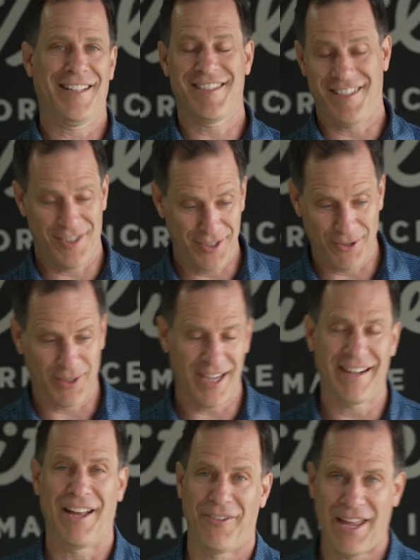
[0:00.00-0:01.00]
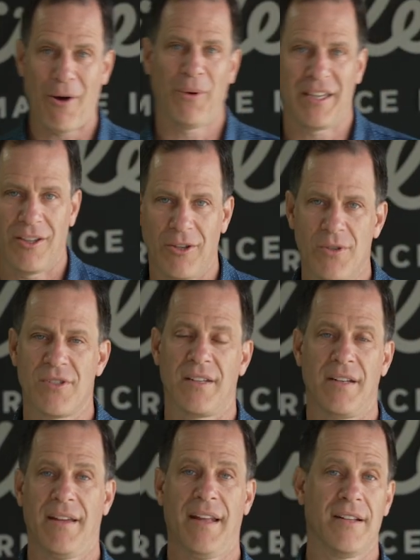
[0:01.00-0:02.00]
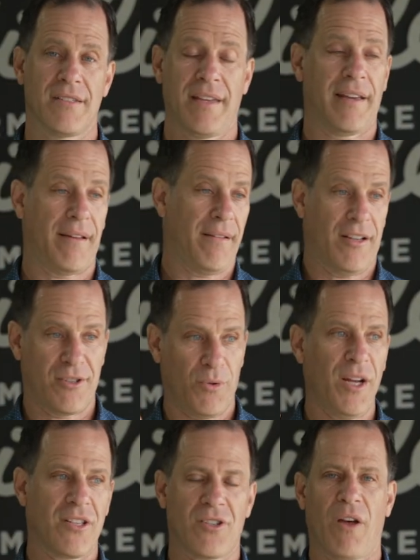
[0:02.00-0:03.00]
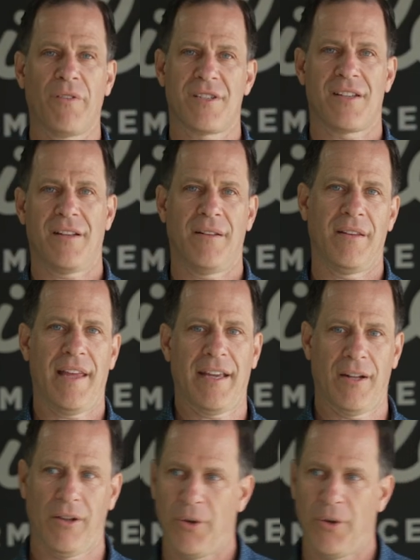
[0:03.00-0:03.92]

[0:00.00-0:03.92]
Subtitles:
it says it's okay now, now we can use it, and it's like a switch. All of a sudden, they can